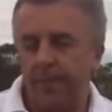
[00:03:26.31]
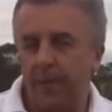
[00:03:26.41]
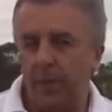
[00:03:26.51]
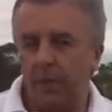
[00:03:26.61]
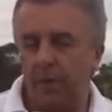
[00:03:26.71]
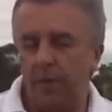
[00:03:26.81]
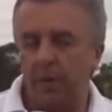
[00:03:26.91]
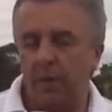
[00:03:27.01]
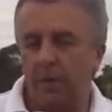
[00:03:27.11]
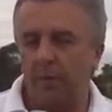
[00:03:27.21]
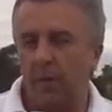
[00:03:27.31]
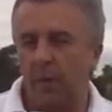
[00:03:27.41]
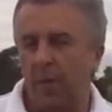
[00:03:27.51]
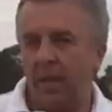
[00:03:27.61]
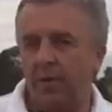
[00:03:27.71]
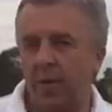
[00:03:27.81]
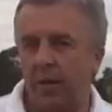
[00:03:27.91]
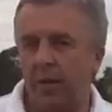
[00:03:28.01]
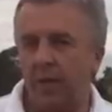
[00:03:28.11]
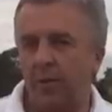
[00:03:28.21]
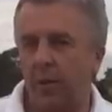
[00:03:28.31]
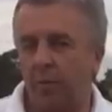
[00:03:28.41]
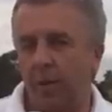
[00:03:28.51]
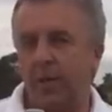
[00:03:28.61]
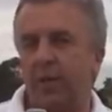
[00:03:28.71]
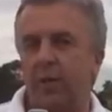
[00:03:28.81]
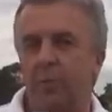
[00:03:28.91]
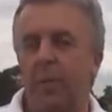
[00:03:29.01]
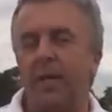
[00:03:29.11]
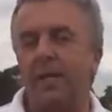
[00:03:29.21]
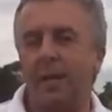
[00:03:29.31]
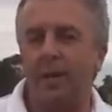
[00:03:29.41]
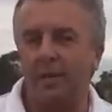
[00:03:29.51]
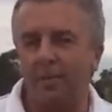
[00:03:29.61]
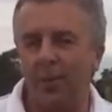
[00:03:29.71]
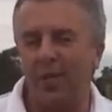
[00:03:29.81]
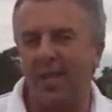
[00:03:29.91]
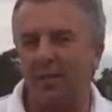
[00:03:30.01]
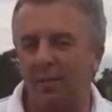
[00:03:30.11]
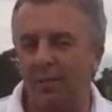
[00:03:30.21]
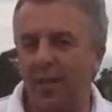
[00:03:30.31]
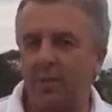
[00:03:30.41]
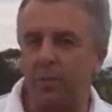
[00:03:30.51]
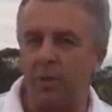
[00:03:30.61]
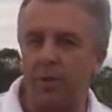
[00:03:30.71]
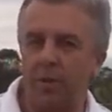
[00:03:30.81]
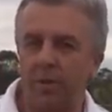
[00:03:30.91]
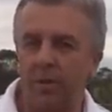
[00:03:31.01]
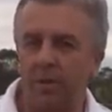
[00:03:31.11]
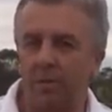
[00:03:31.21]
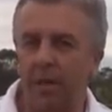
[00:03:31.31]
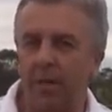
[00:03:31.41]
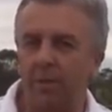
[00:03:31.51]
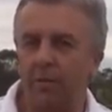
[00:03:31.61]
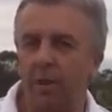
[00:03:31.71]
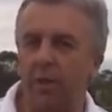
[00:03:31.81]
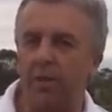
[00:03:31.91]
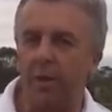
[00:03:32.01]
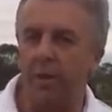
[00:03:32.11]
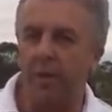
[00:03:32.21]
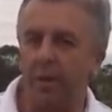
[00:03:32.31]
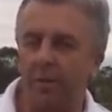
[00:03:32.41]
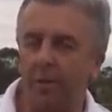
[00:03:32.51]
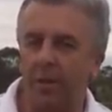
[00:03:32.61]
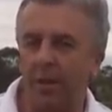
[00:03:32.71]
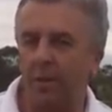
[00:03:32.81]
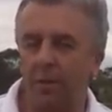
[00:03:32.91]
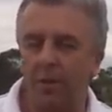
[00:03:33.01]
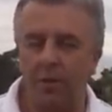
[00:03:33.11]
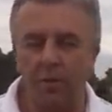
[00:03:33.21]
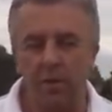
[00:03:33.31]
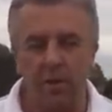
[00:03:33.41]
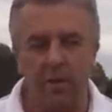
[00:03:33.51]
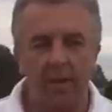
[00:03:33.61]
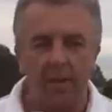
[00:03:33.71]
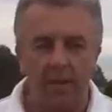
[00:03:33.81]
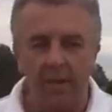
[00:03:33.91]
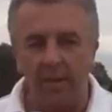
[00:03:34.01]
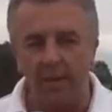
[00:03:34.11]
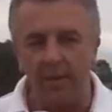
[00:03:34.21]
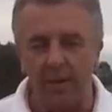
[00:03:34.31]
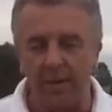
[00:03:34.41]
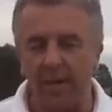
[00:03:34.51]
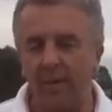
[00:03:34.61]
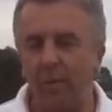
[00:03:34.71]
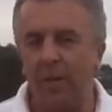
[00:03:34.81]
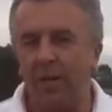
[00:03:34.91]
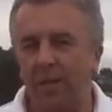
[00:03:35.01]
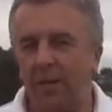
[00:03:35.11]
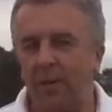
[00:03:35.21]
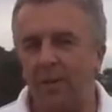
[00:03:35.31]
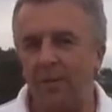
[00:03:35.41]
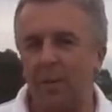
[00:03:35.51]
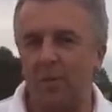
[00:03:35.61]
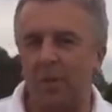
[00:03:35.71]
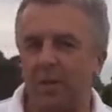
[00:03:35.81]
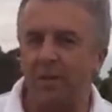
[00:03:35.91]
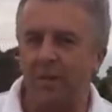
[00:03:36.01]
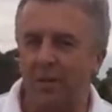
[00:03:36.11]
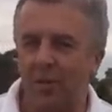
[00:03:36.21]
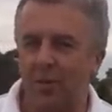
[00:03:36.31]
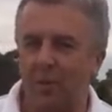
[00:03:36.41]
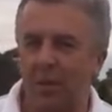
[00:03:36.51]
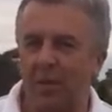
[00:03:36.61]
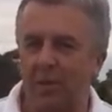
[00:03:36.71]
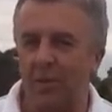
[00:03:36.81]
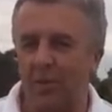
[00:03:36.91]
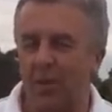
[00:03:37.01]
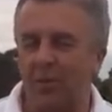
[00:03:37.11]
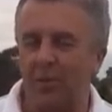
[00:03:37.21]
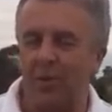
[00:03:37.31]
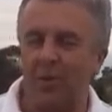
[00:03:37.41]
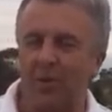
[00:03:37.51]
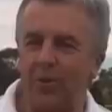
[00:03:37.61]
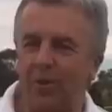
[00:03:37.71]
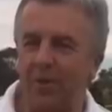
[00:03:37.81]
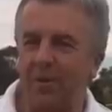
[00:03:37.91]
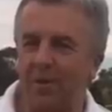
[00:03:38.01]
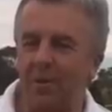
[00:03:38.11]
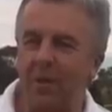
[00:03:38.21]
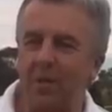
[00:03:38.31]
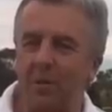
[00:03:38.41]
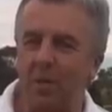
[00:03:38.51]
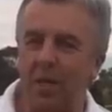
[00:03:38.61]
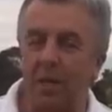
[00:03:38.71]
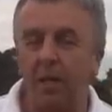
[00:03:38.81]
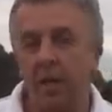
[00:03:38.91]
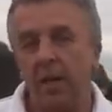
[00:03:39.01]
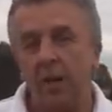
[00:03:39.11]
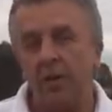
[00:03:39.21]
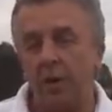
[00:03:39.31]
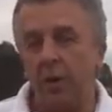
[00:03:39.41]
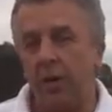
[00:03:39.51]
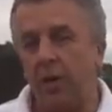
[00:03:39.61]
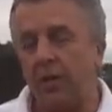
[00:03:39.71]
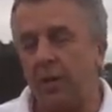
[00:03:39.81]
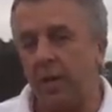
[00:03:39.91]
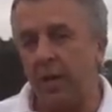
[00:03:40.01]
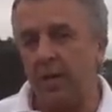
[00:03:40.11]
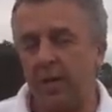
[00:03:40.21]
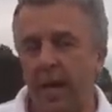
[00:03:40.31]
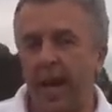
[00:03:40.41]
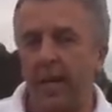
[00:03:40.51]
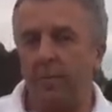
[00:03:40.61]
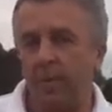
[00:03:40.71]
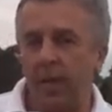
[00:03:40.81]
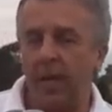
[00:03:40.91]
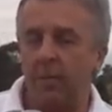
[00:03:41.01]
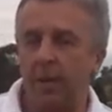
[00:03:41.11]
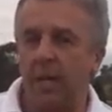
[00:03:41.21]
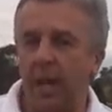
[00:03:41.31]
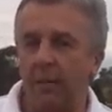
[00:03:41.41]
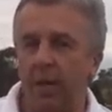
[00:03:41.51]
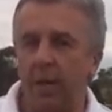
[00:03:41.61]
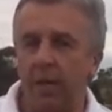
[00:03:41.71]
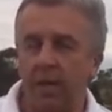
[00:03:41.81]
you know at the outset, and therefore you're better to make that particular investment right up front. Otherwise you think, damn, why didn't I do it in the first place? I should have spent those extra dollars right at the beginning. So it's a handy place to have it.